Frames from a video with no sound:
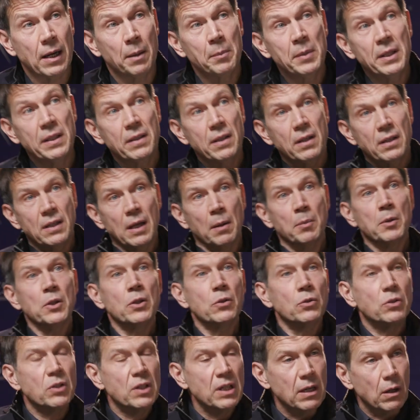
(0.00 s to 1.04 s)
I mean, the
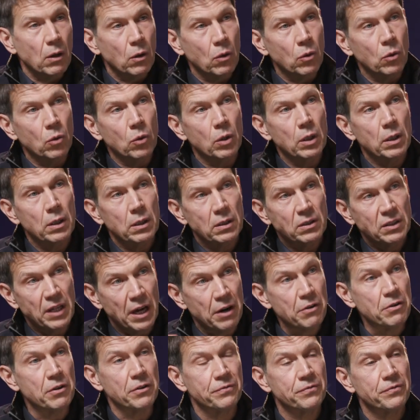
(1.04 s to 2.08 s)
WTO
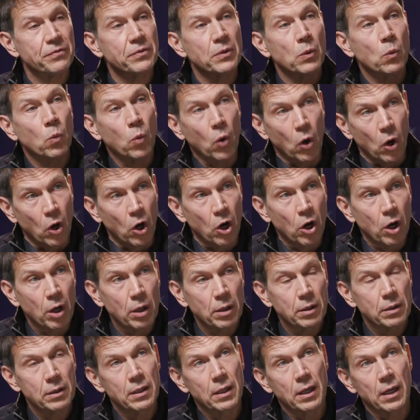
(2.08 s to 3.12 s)
tariff war,
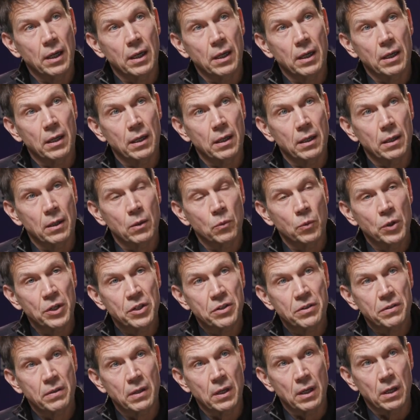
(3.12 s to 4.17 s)

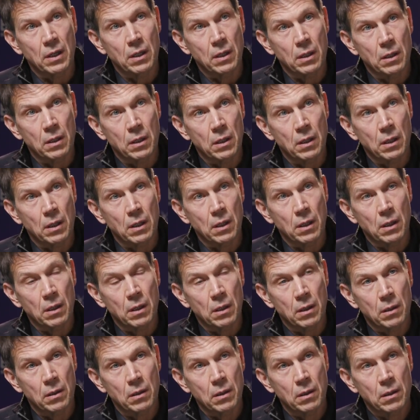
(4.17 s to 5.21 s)
which
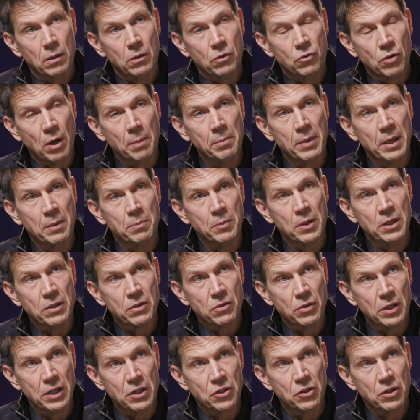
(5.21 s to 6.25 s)
the Trump
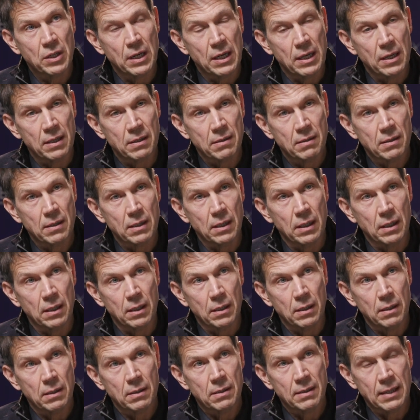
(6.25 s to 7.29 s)
administration has
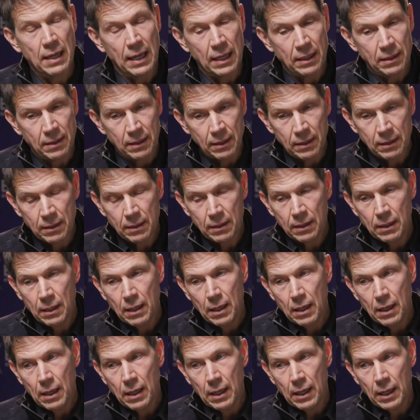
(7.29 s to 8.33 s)
started,
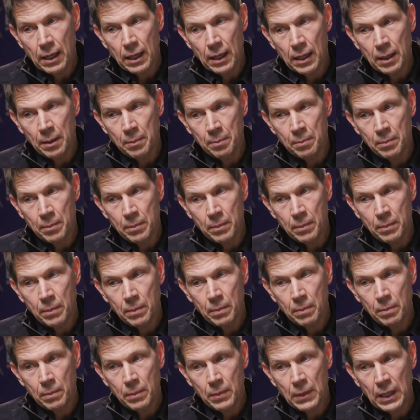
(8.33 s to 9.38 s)

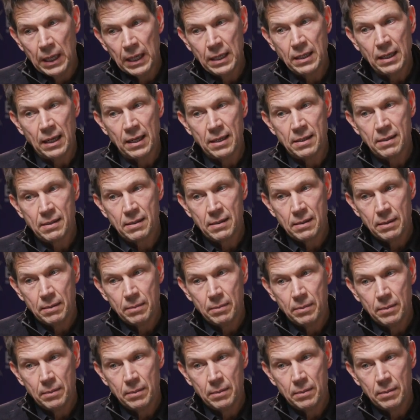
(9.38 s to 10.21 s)
hit us